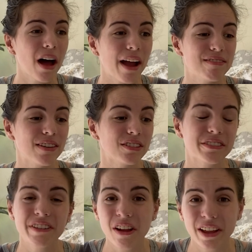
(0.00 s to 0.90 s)
I've never
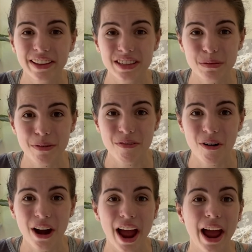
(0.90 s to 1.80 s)
felt like this
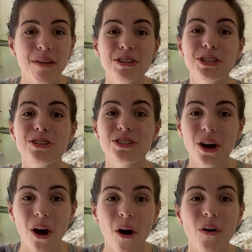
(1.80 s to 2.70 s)
before. I was
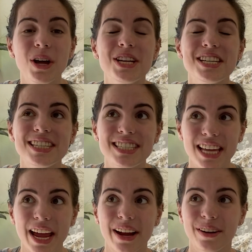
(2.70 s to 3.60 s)
so
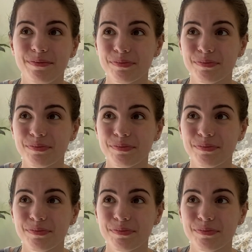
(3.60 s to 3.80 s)
sick.